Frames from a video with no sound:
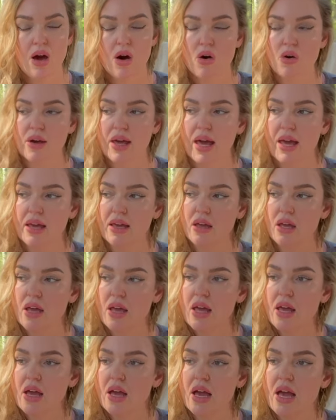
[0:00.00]
Okay.
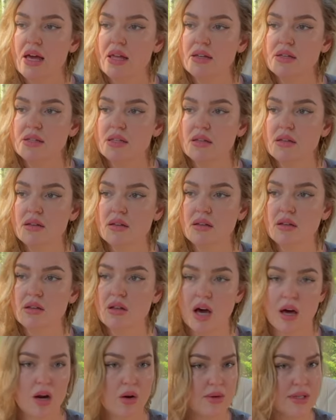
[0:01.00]
And
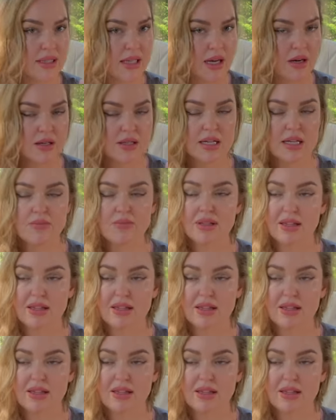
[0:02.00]
not always guaranteed,